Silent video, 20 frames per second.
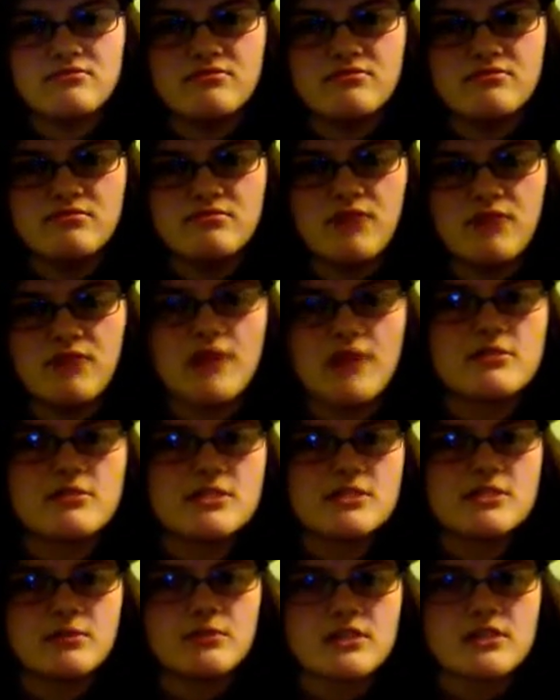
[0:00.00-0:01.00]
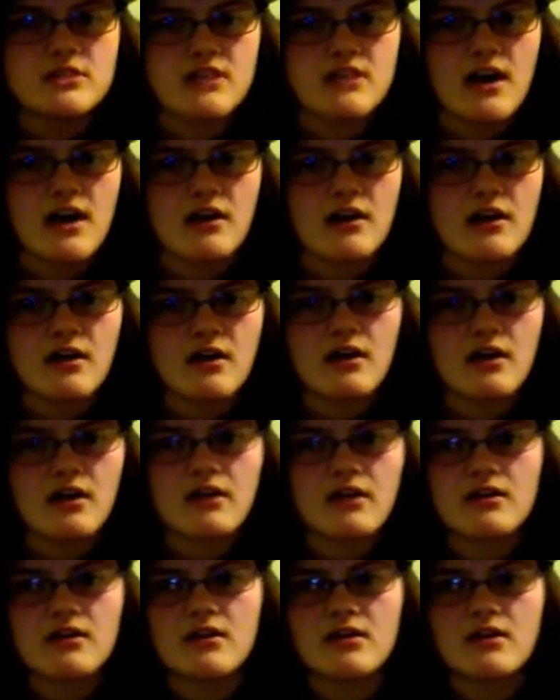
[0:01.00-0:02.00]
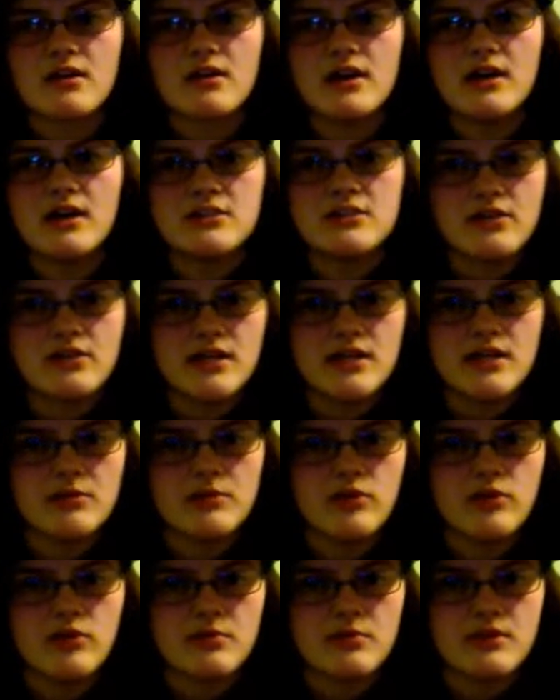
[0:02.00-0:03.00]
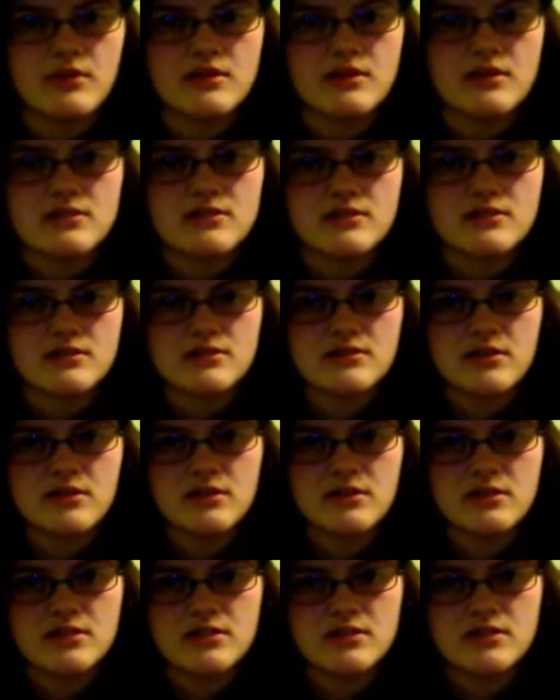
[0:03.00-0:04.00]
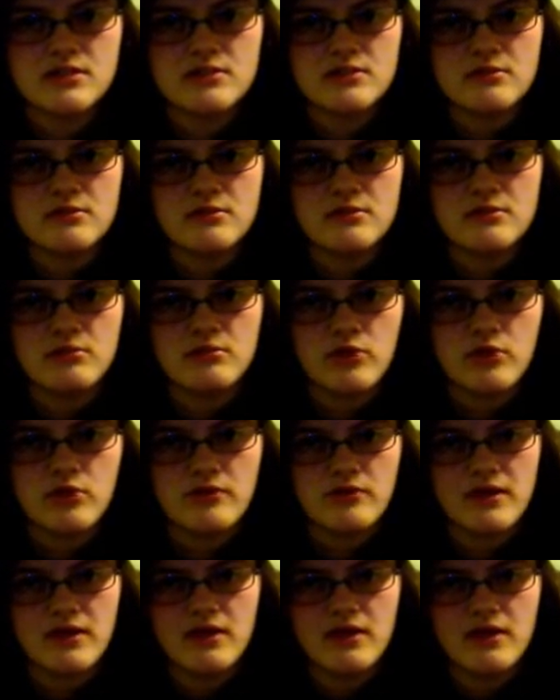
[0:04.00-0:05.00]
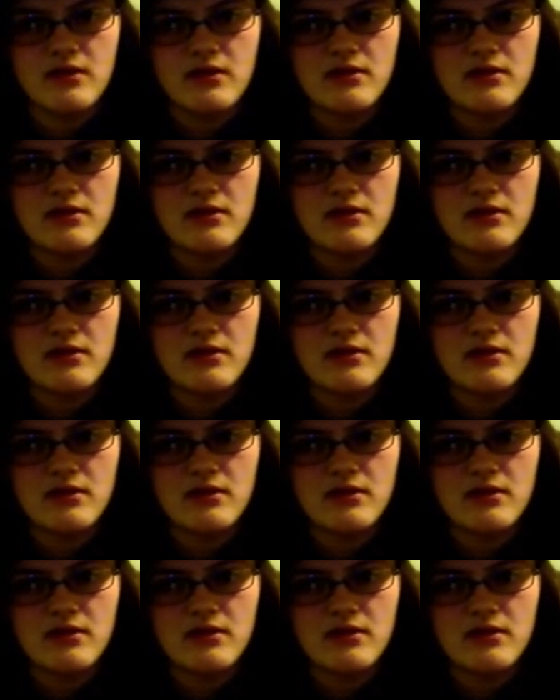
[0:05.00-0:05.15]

I used to play soccer. I don't anymore because it turned into more of a